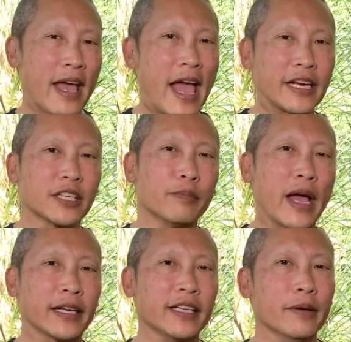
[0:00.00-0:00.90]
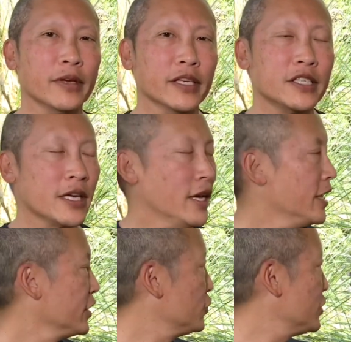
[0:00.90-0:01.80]
action-packed image
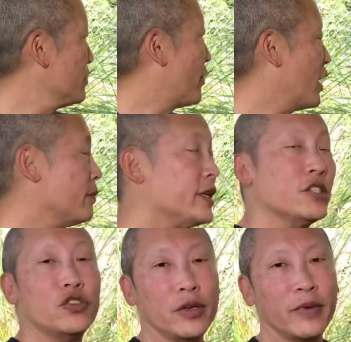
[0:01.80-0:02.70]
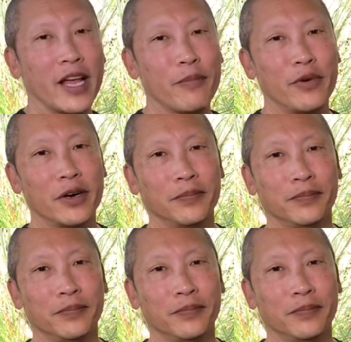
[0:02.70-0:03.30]
using Barbie's Dreamcamper.